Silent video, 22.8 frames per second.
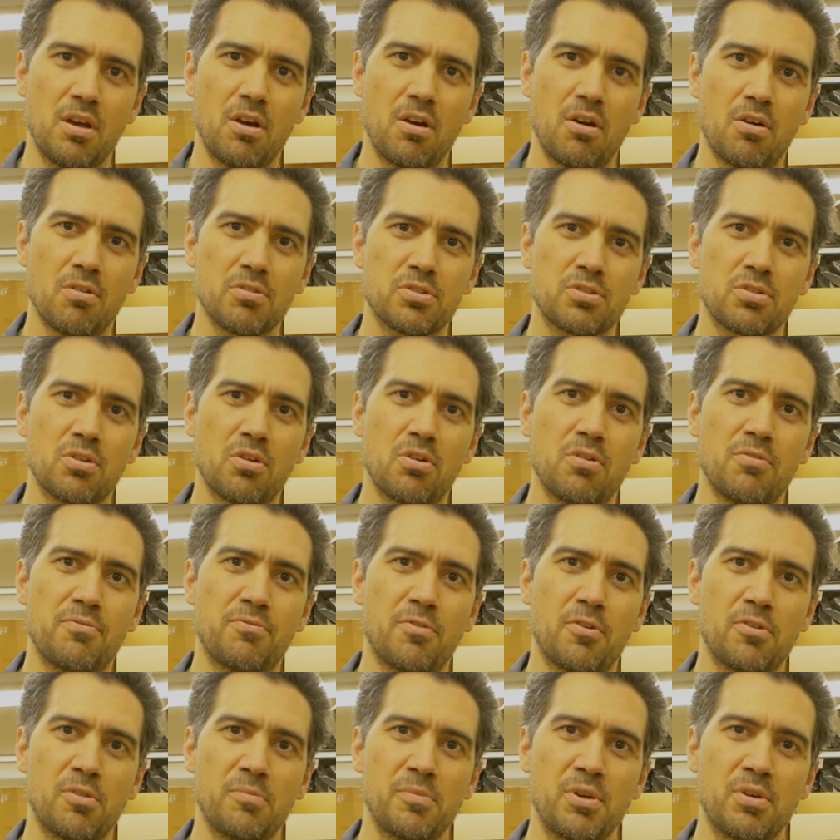Also,
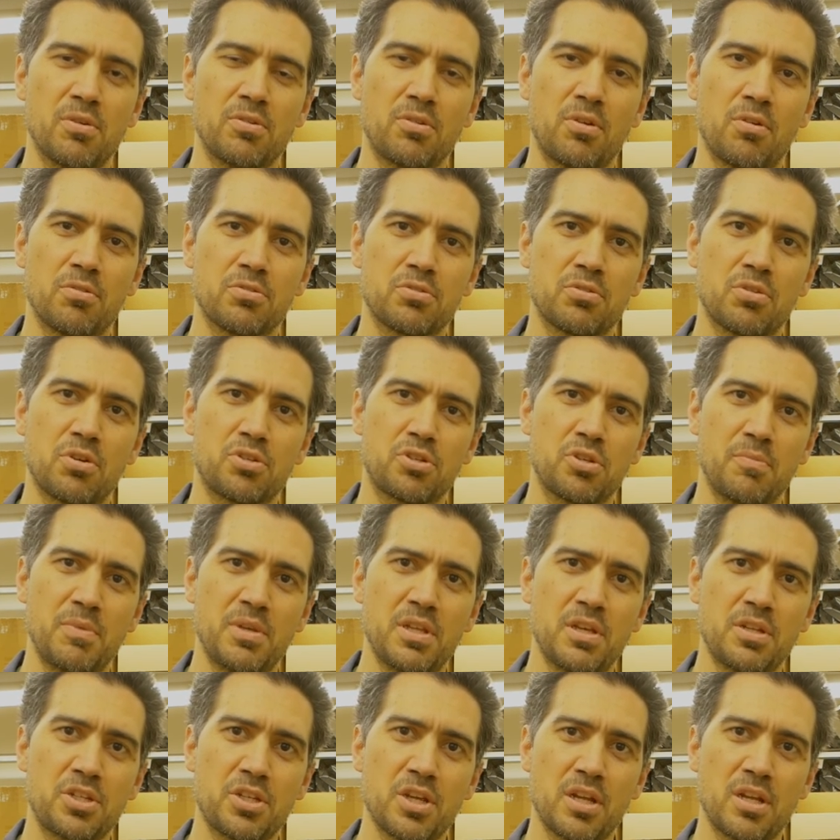follow me on all social
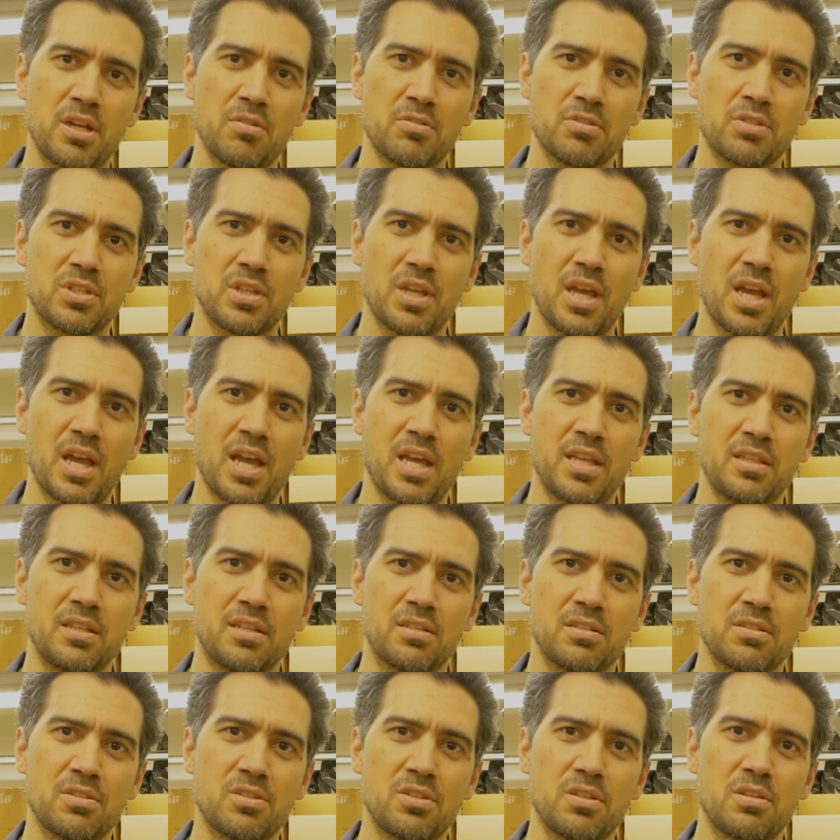media channels and
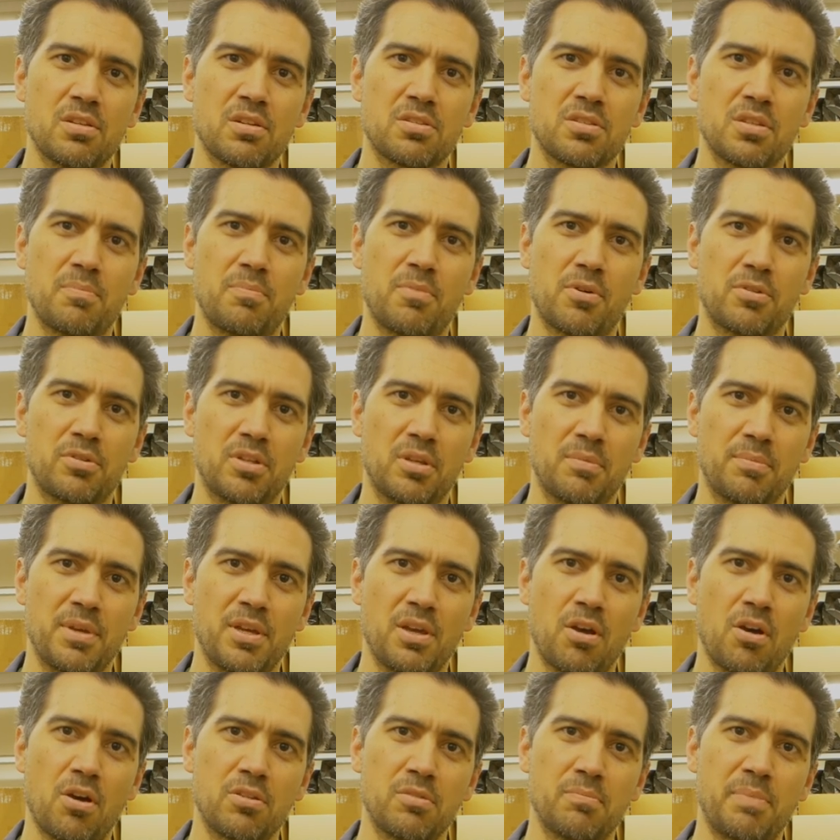consider supporting me
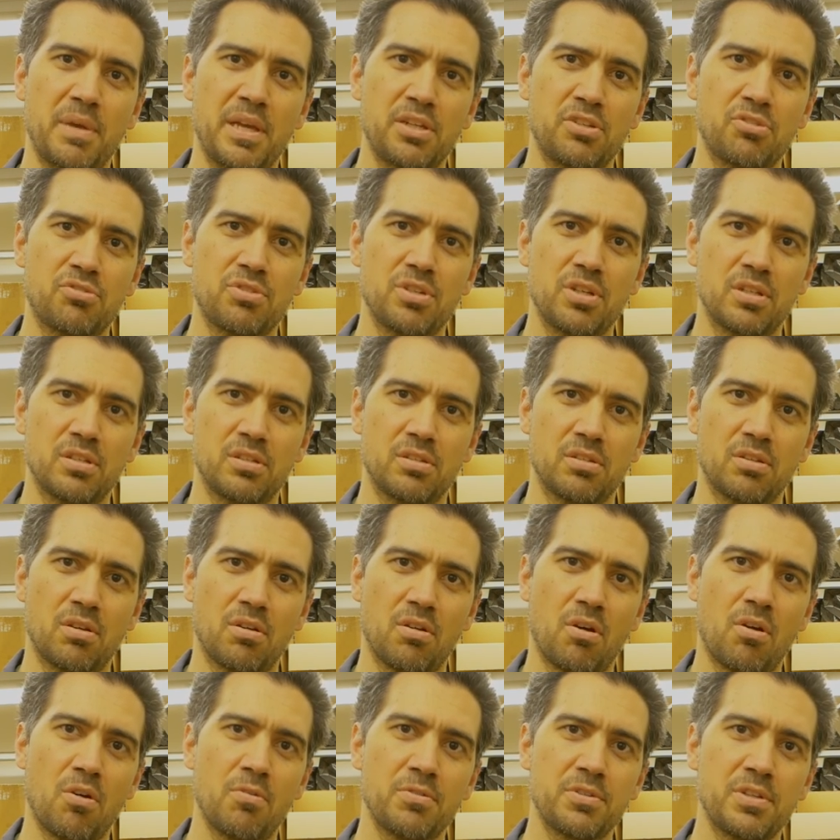on
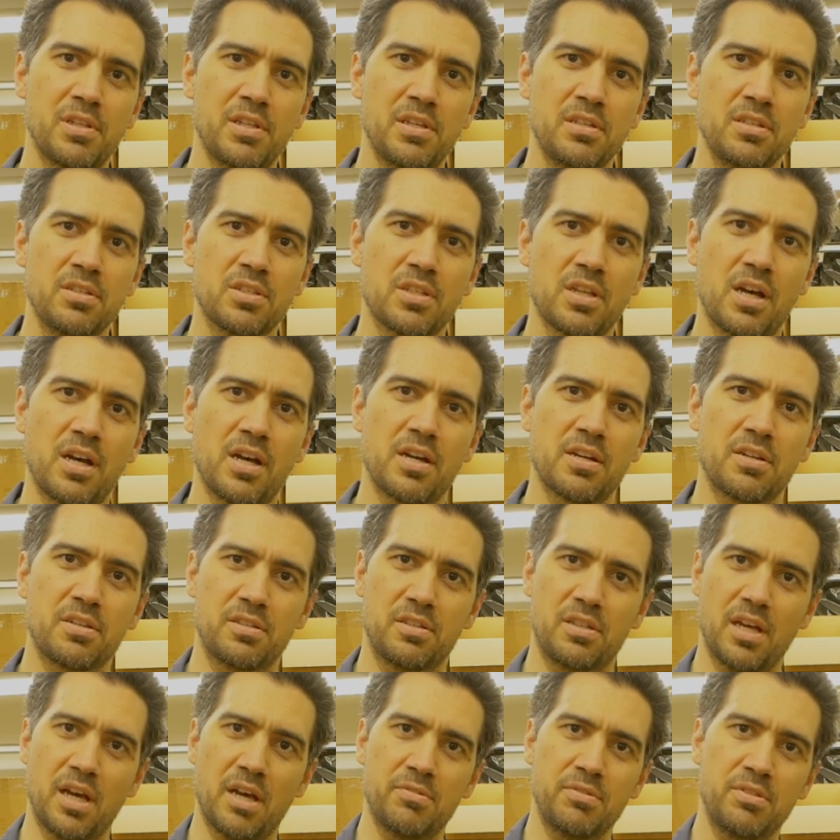Patreon. All the links are
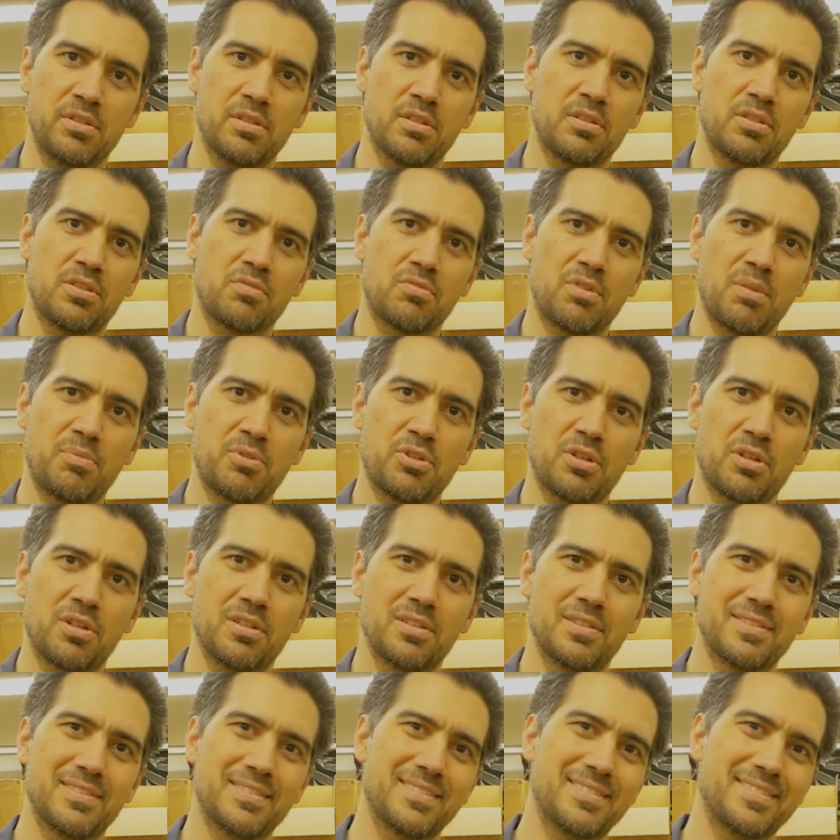down in the description.